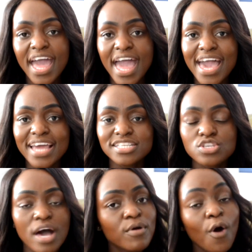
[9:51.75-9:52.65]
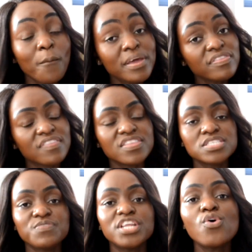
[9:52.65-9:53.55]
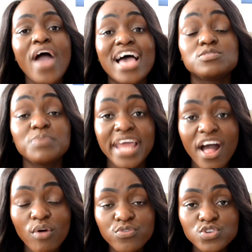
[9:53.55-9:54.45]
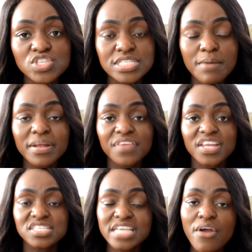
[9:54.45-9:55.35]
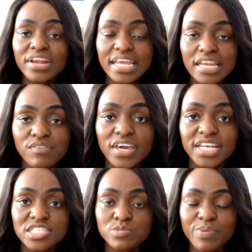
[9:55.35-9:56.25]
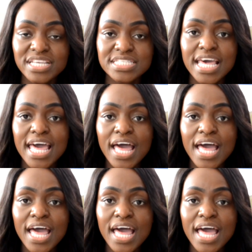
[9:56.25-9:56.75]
And so I'm hoping that this video has been helpful to somebody that is currently living in a space